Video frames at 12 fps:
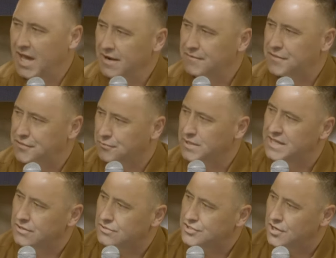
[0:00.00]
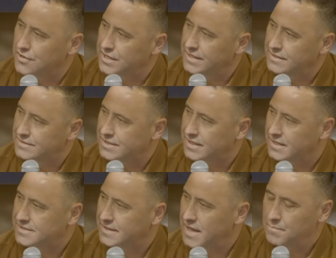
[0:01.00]
kind of a three-year journey to
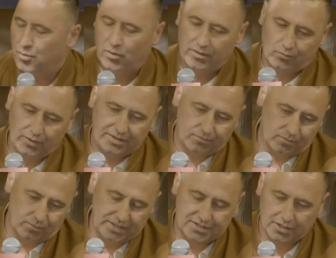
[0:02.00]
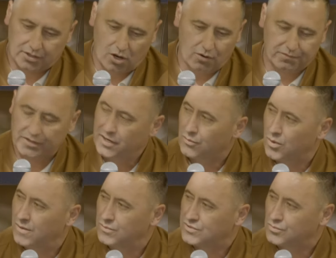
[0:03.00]
get to that point. When we took over, year
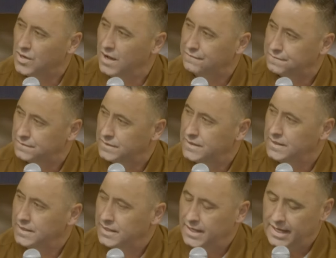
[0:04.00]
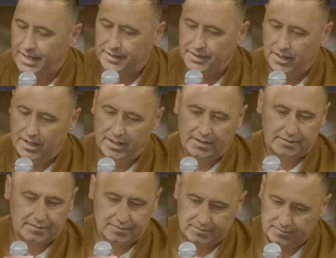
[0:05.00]
one was rough. Mm-hmm. And
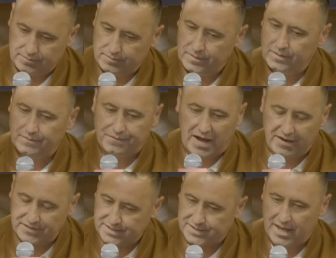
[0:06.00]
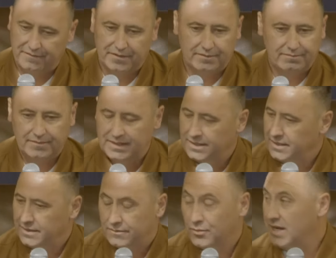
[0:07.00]
5-7,
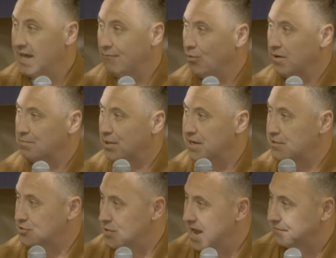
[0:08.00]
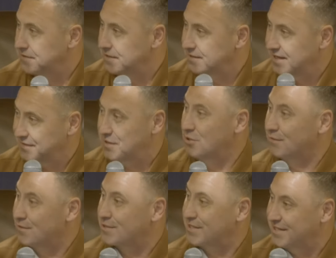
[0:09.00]
we didn't have one player drafted at the
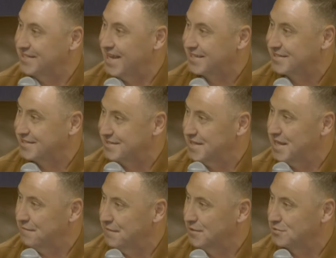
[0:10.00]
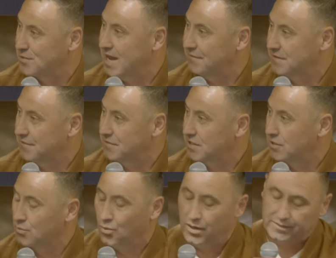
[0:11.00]
University of Texas in the NFL draft after
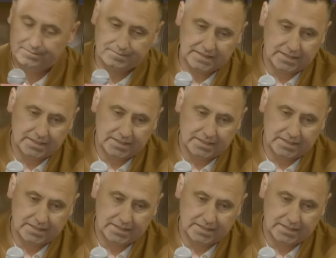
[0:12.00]
year one.